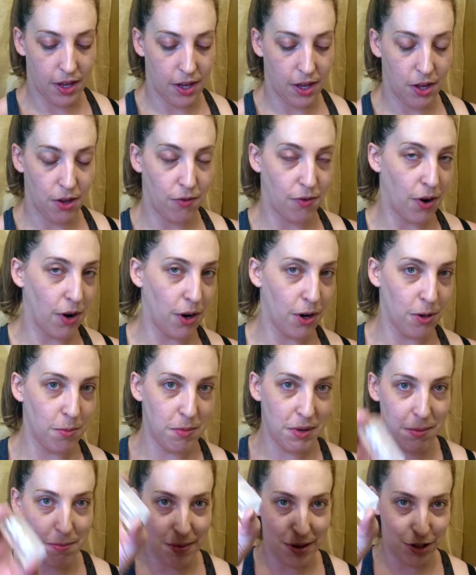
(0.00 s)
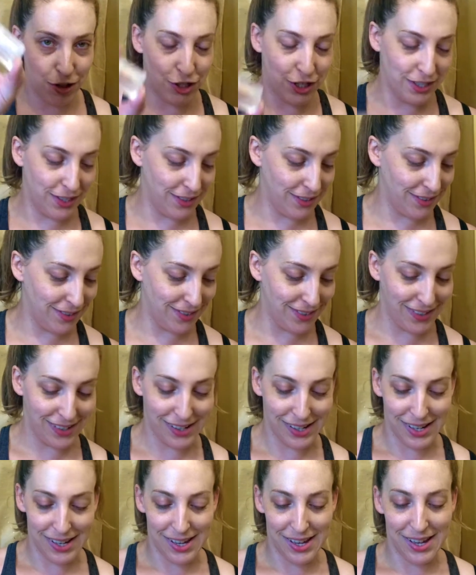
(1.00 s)
You've heard me mention
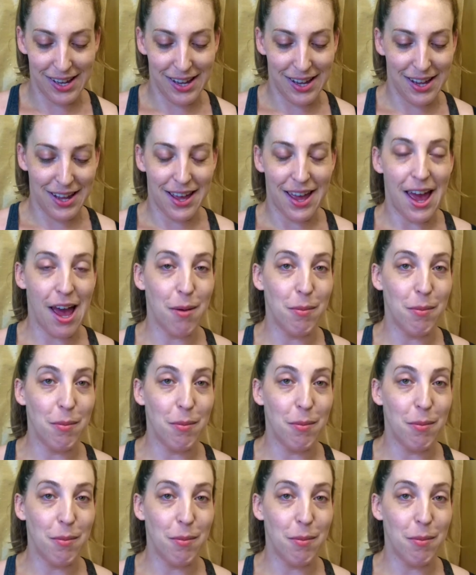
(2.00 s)
how